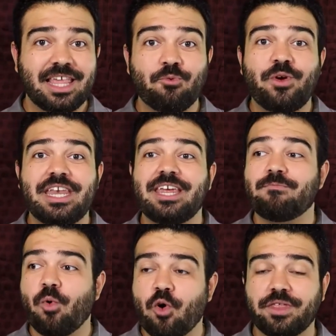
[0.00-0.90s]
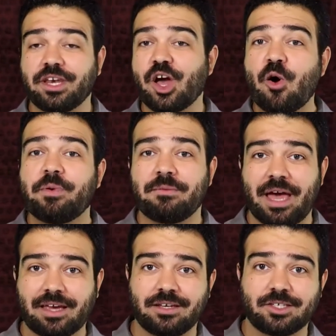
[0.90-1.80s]
then we need more than coping
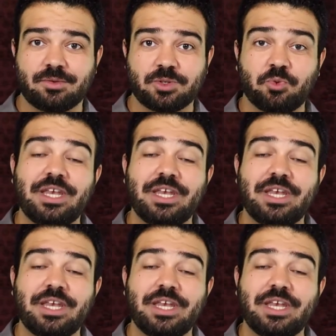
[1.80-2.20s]
mechanisms.